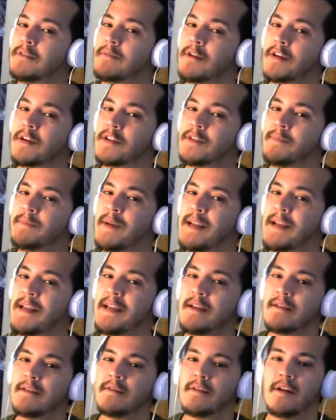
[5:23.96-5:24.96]
mark
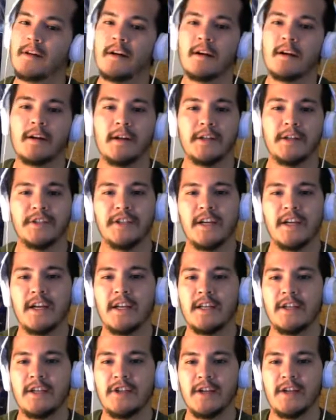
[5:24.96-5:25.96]
Spinny. Ah,
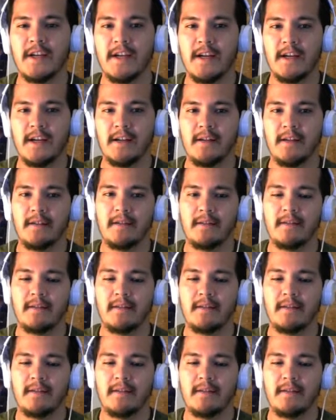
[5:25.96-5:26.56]
Jackie Jag.